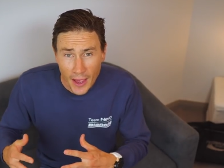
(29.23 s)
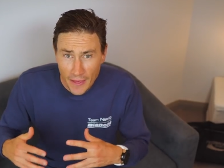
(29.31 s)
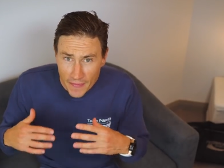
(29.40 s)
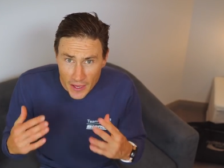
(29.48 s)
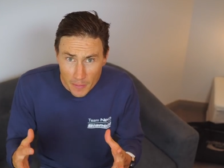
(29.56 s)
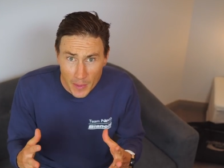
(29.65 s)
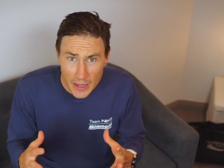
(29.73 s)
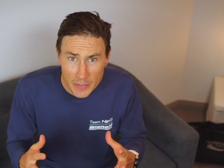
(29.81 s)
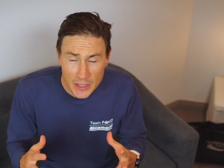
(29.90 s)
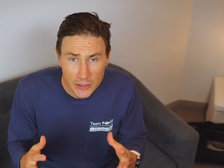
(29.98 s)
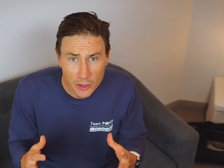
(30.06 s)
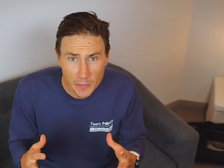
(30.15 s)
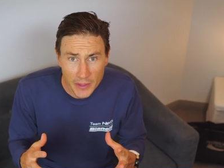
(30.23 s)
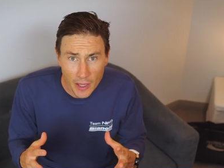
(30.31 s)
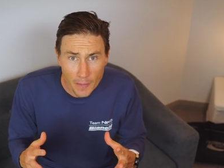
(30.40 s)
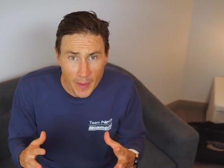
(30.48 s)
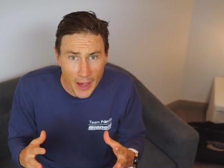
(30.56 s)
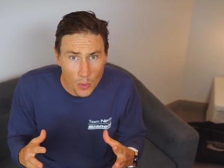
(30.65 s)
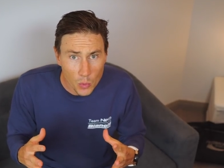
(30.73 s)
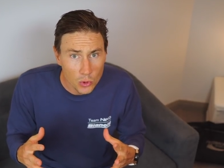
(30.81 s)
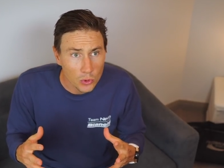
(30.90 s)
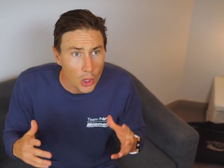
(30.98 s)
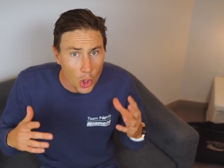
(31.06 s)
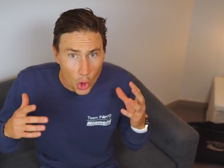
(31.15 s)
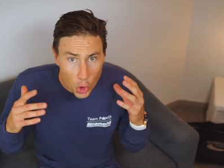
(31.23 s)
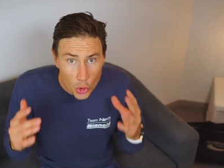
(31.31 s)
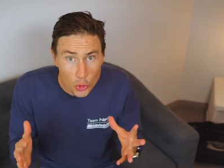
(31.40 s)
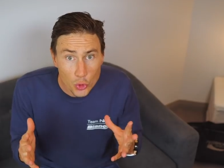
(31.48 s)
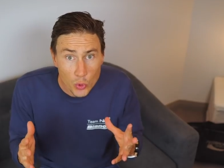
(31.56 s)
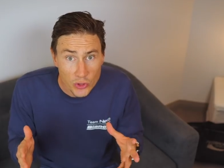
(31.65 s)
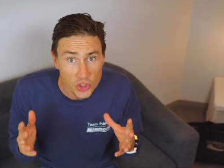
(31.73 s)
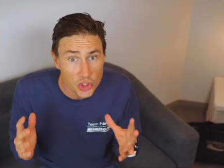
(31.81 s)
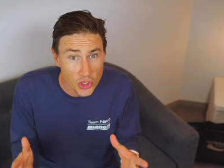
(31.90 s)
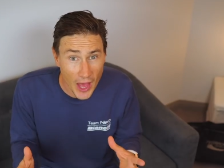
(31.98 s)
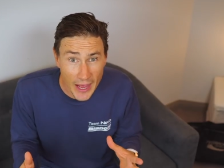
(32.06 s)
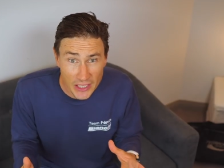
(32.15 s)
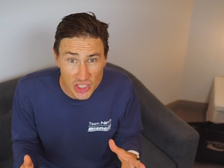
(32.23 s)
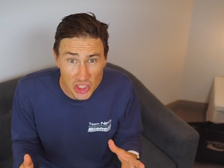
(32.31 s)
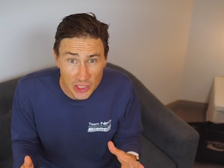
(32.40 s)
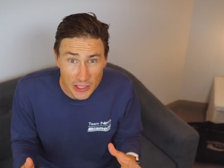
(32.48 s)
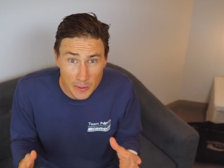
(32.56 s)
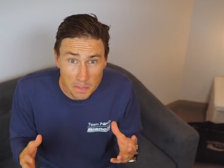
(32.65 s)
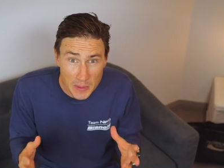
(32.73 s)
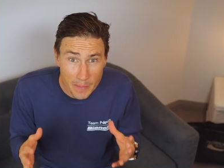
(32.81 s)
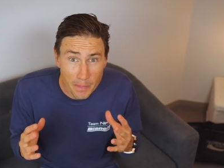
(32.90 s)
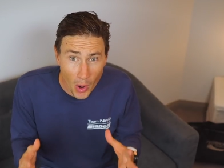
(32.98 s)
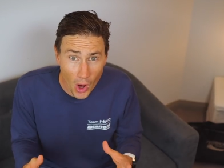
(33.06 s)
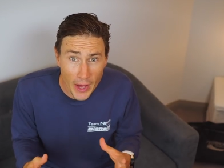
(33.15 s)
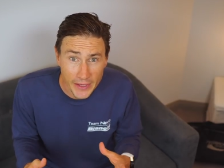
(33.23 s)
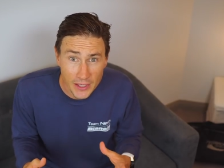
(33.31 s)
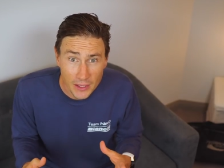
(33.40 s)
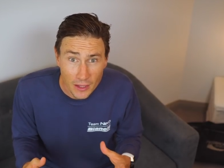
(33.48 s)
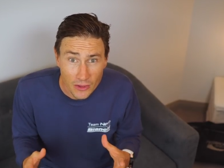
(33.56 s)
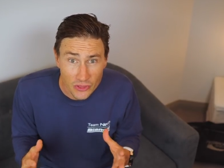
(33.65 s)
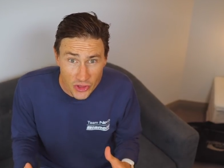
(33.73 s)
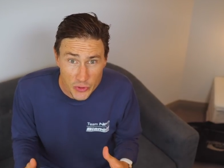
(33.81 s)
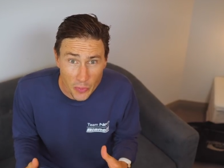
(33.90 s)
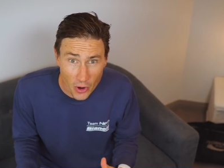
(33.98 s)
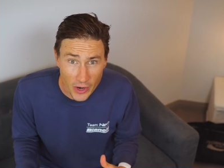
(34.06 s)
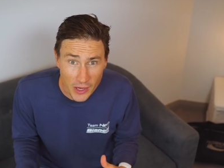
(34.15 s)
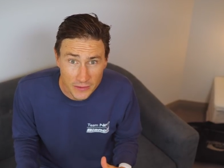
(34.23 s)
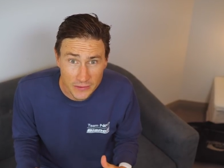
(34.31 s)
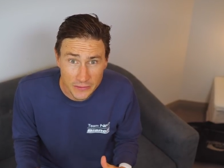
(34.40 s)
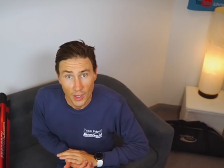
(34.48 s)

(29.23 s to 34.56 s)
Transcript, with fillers: and then maybe a little bit about, well, who should actually be buying this product.